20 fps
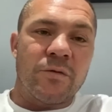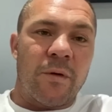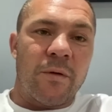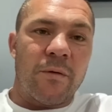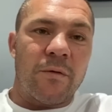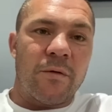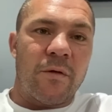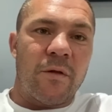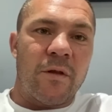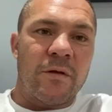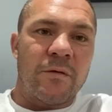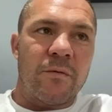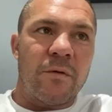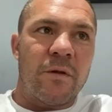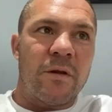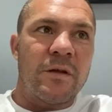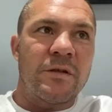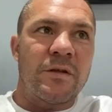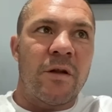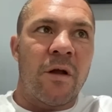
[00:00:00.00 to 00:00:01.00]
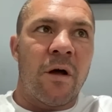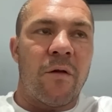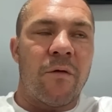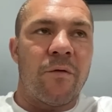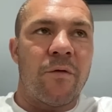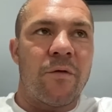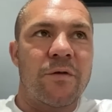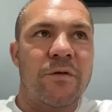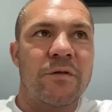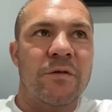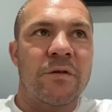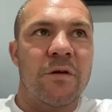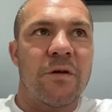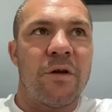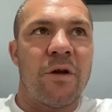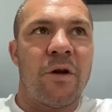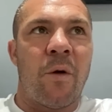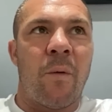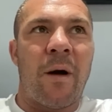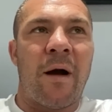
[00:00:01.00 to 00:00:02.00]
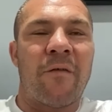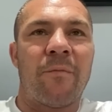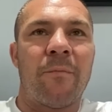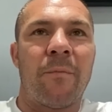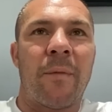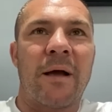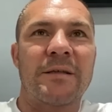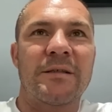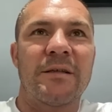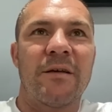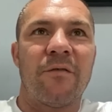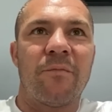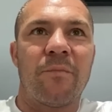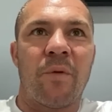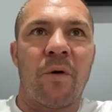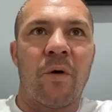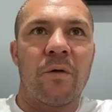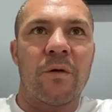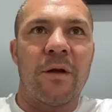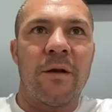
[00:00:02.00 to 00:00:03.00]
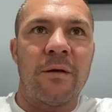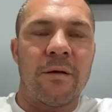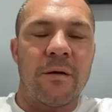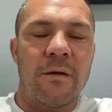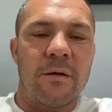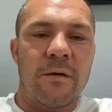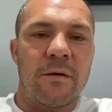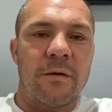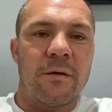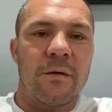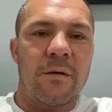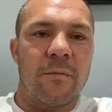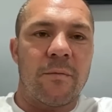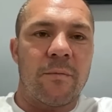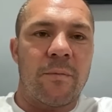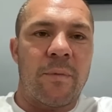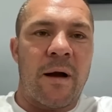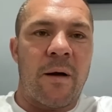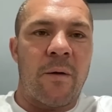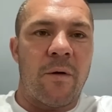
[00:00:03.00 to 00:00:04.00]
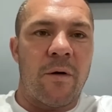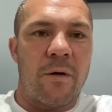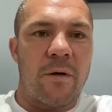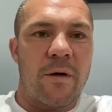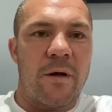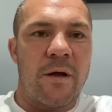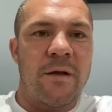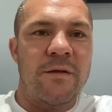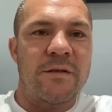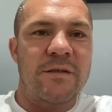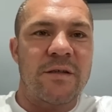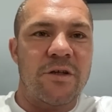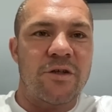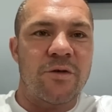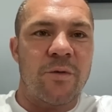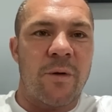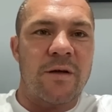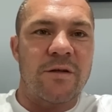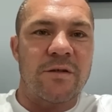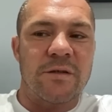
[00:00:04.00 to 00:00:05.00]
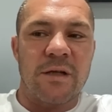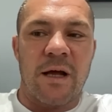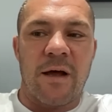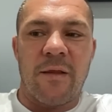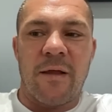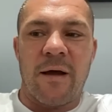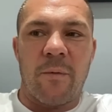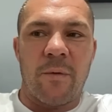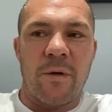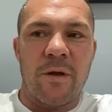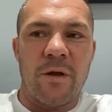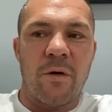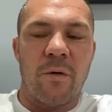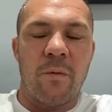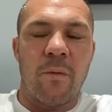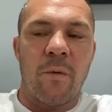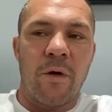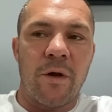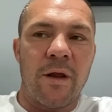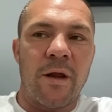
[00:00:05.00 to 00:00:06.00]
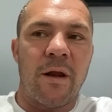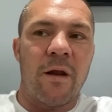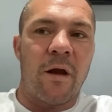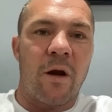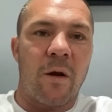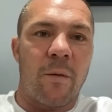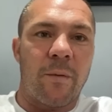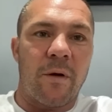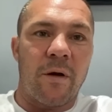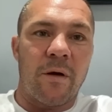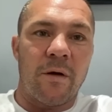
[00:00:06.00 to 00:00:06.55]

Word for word: We, there's not so you don't have massive pulling power in situations like that when you're wanting uh,